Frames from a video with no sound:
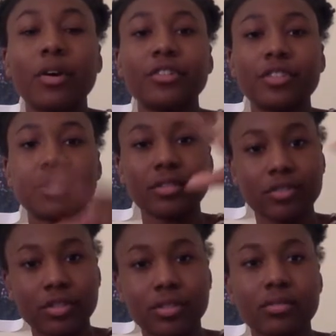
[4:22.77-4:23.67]
or
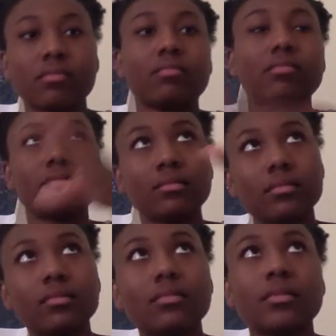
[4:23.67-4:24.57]
just,
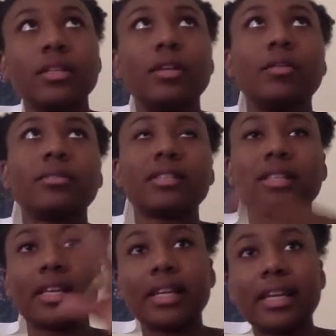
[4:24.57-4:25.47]
you know,
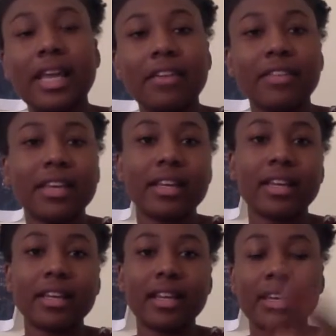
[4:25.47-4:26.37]

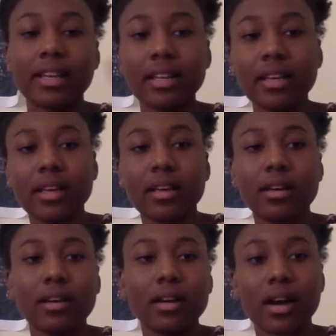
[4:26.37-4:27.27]
Scandinavian and
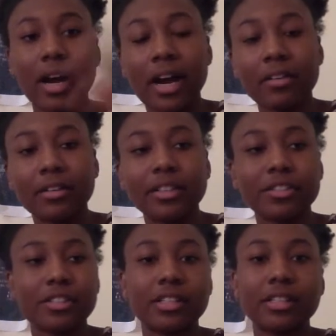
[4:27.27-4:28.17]

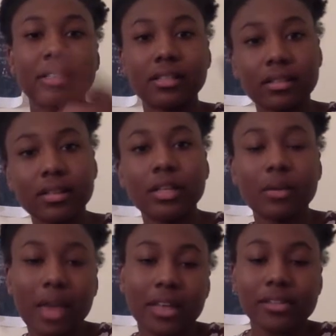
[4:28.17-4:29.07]
Irish and
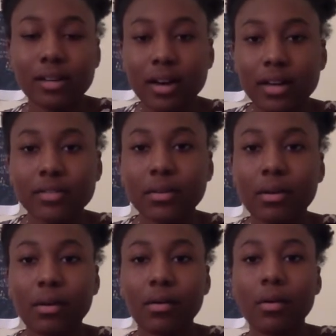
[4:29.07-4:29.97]
UK
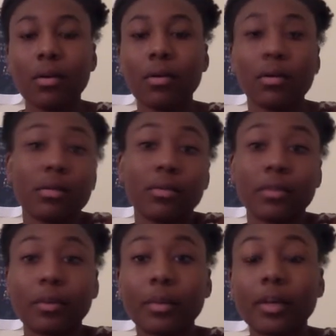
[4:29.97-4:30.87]
stars all
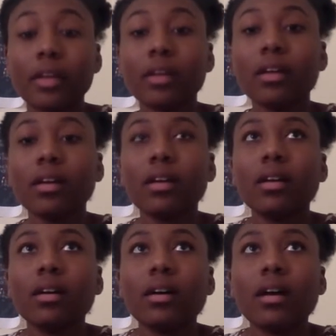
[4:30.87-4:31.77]
over. But
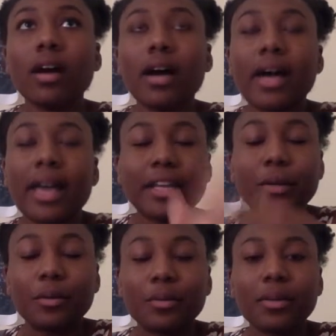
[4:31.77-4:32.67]

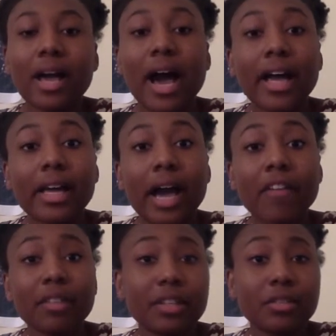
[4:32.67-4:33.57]
anywho,
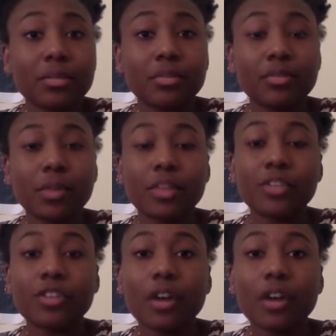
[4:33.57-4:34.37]
I really do enjoy the